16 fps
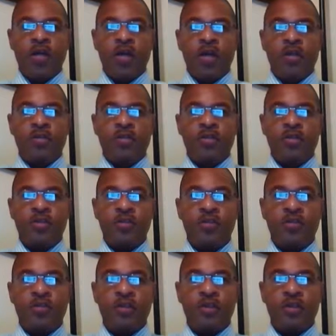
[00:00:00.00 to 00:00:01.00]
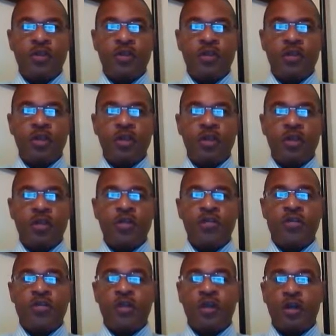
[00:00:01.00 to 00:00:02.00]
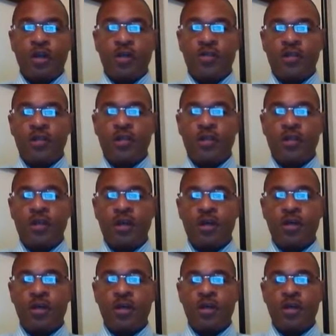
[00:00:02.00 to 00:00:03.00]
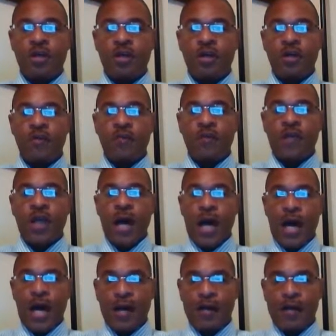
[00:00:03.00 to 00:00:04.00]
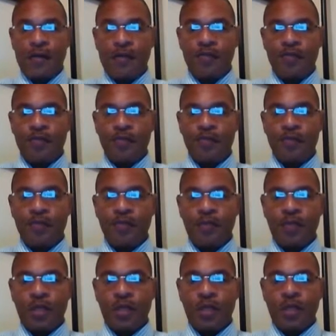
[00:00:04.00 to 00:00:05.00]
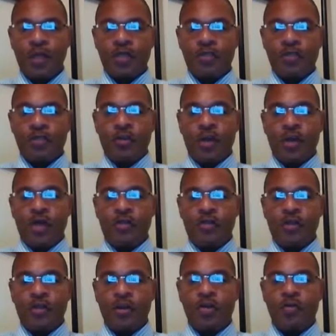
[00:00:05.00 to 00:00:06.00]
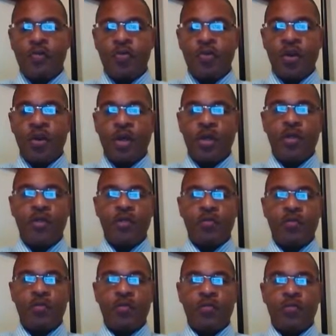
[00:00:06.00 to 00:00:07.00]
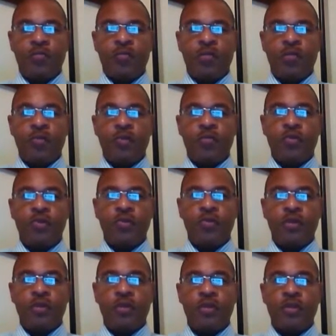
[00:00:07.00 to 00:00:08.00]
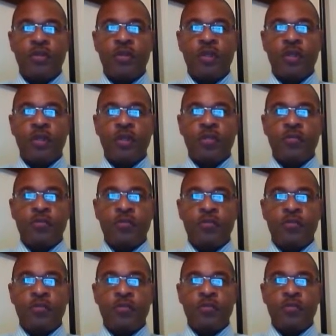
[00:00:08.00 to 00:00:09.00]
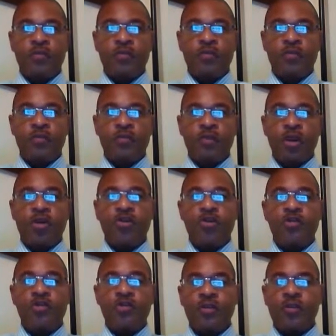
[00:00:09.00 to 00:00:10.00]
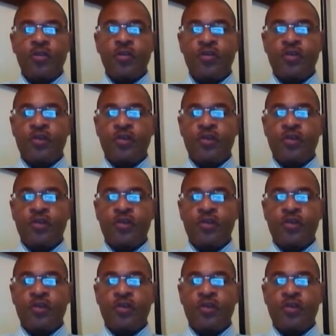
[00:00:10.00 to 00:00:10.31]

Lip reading: excuse is the cousin of a lie. So at a certain point, once a person start using those